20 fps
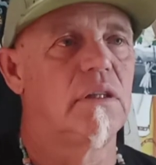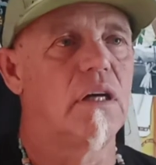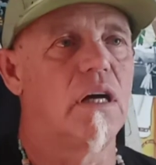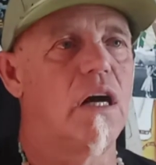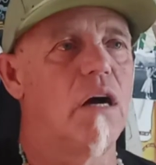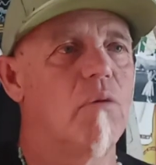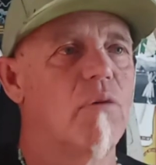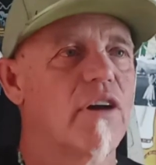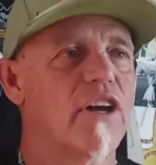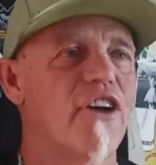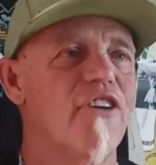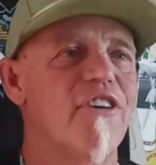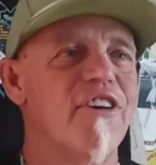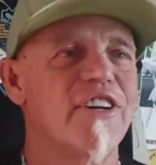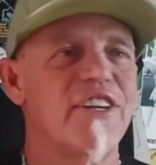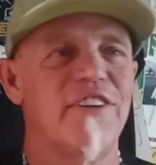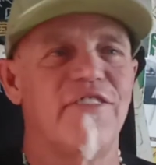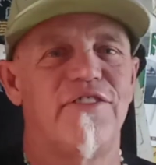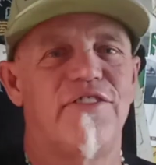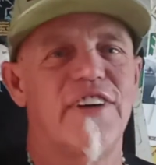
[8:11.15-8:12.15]
Oh, we're
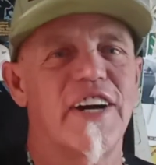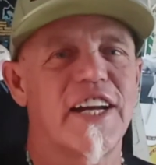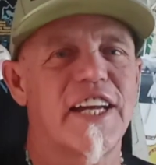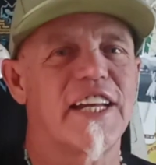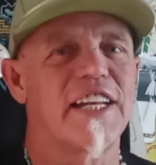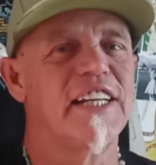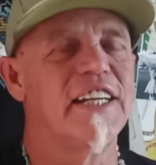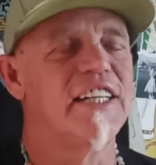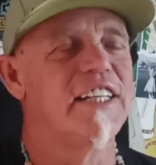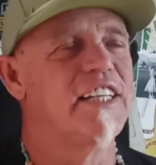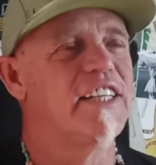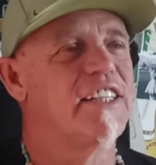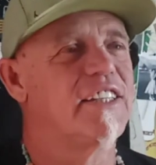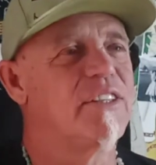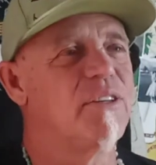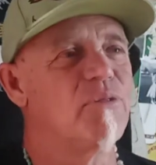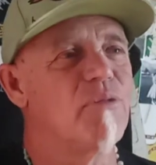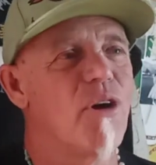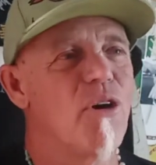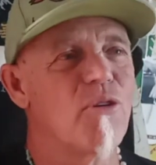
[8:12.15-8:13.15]
going to fucking
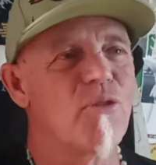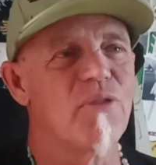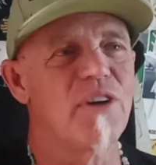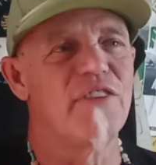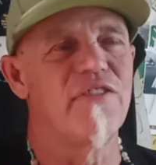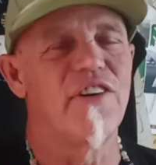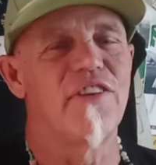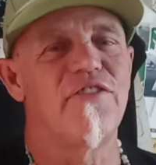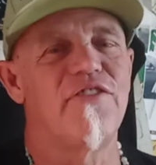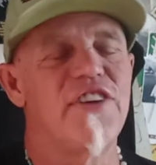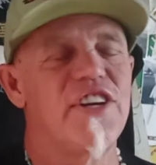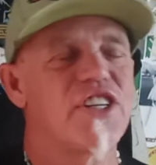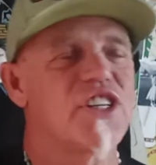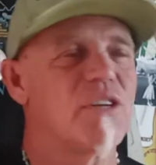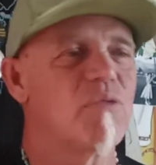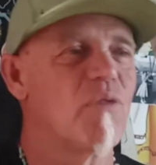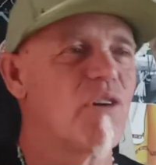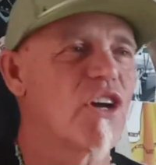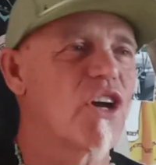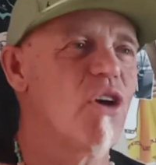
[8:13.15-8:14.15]
the Rogue River
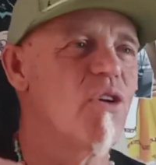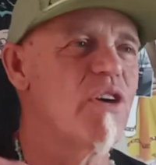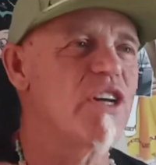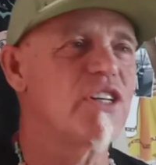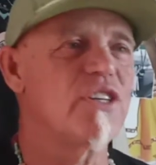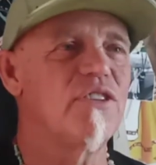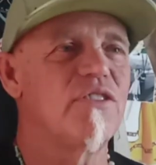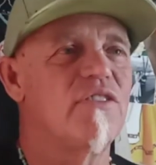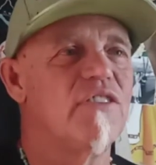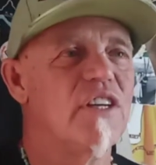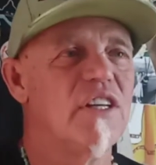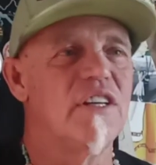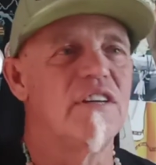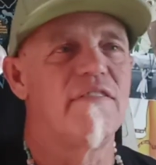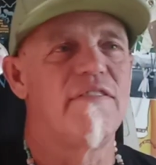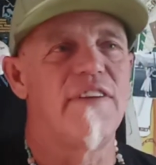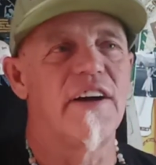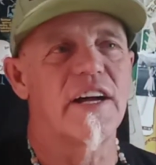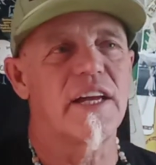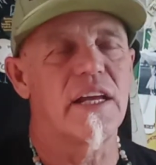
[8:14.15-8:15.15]
fishing. We're going to
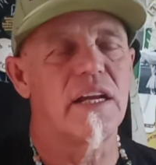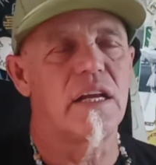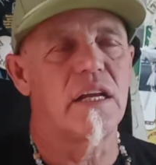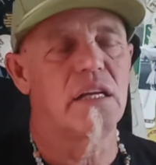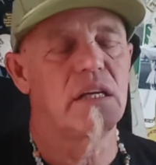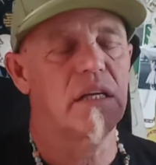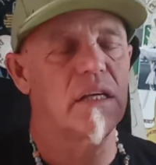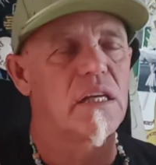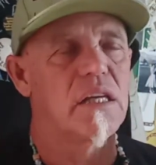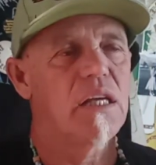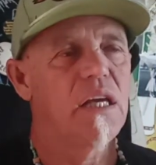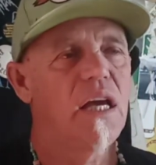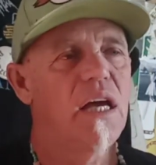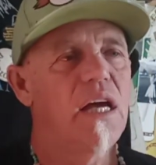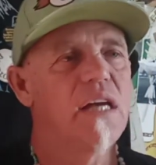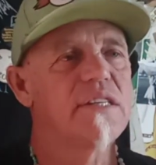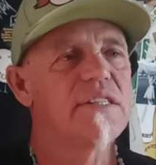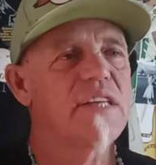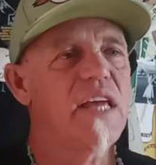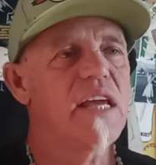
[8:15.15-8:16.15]
fucking
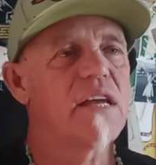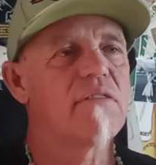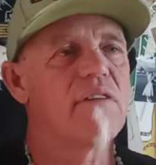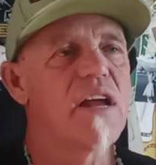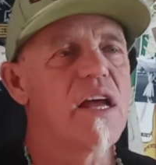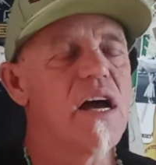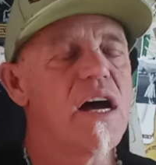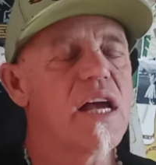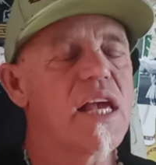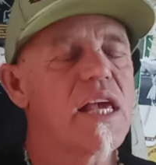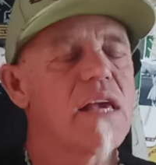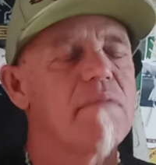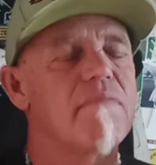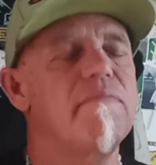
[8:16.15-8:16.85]
yeah, Zangreon.